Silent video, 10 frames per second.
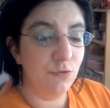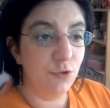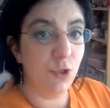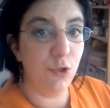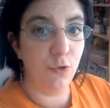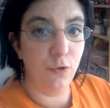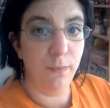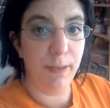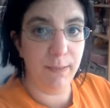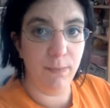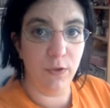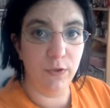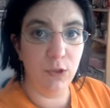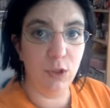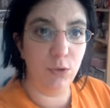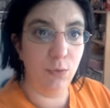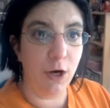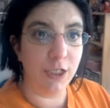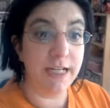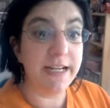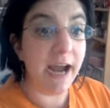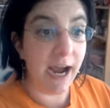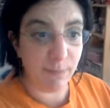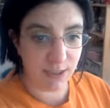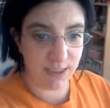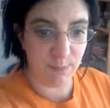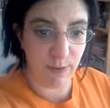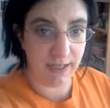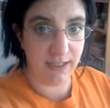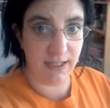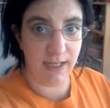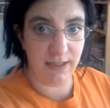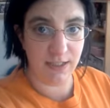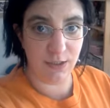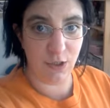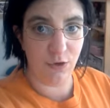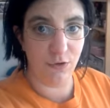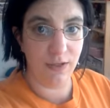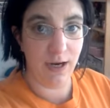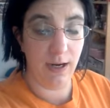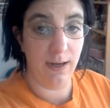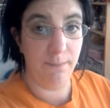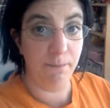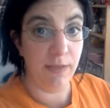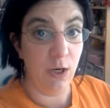two people who are not participating in this load. Um,